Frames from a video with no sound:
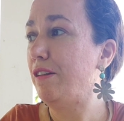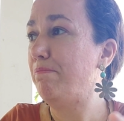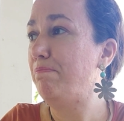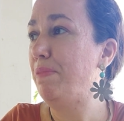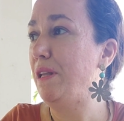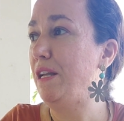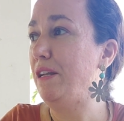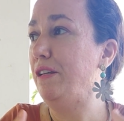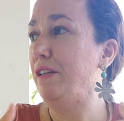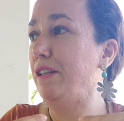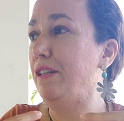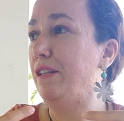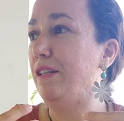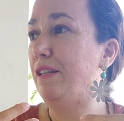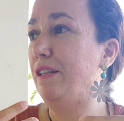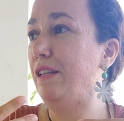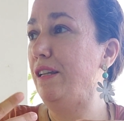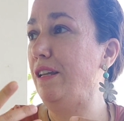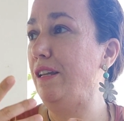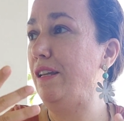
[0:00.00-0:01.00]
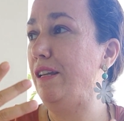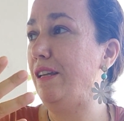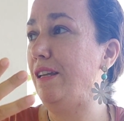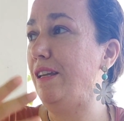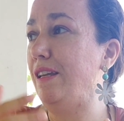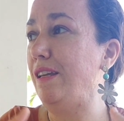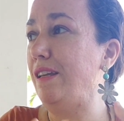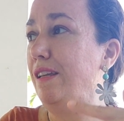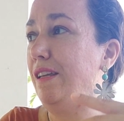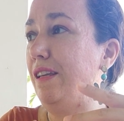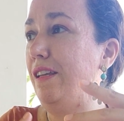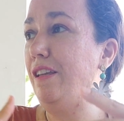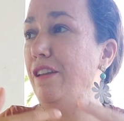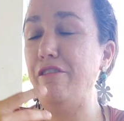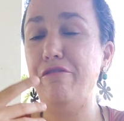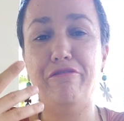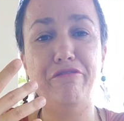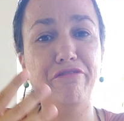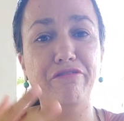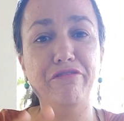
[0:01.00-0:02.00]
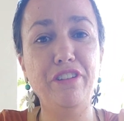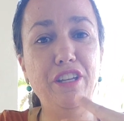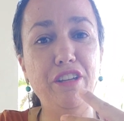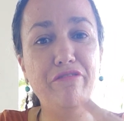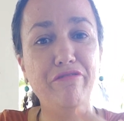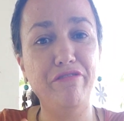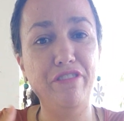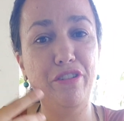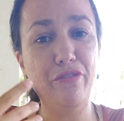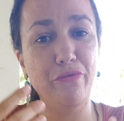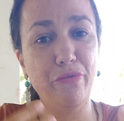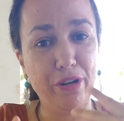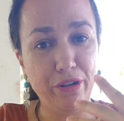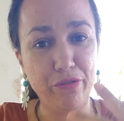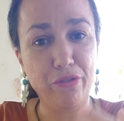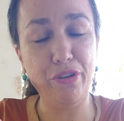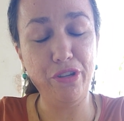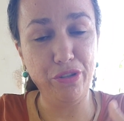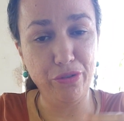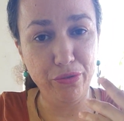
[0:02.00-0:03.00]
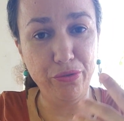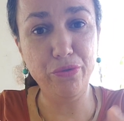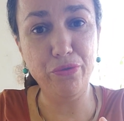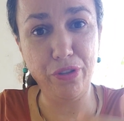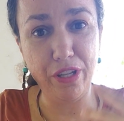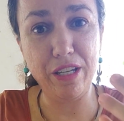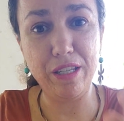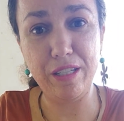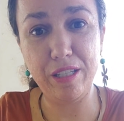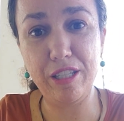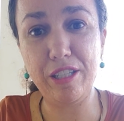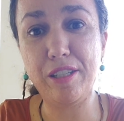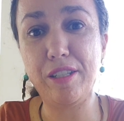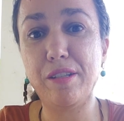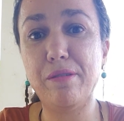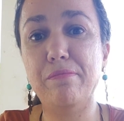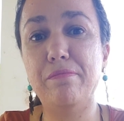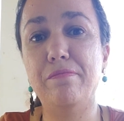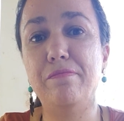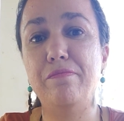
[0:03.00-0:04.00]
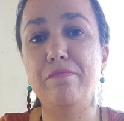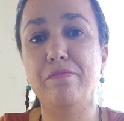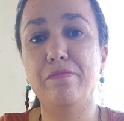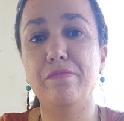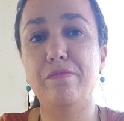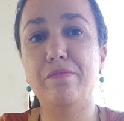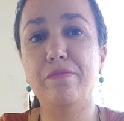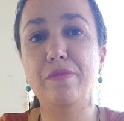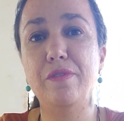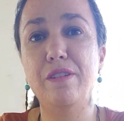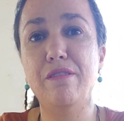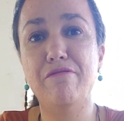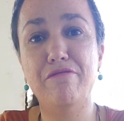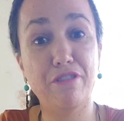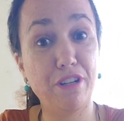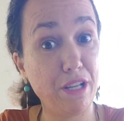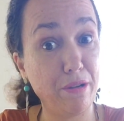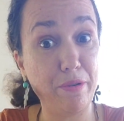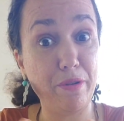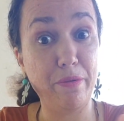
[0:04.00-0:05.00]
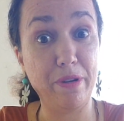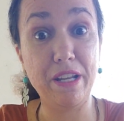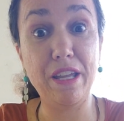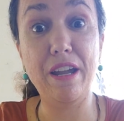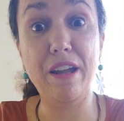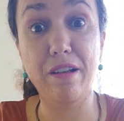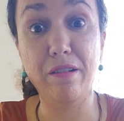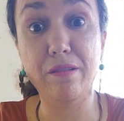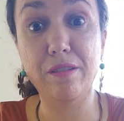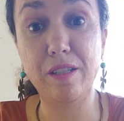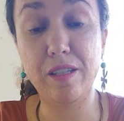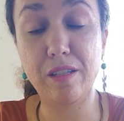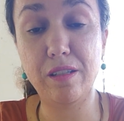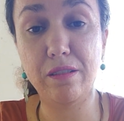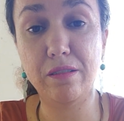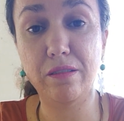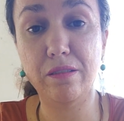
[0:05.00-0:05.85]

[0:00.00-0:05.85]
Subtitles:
But if you are going to do this for everybody else,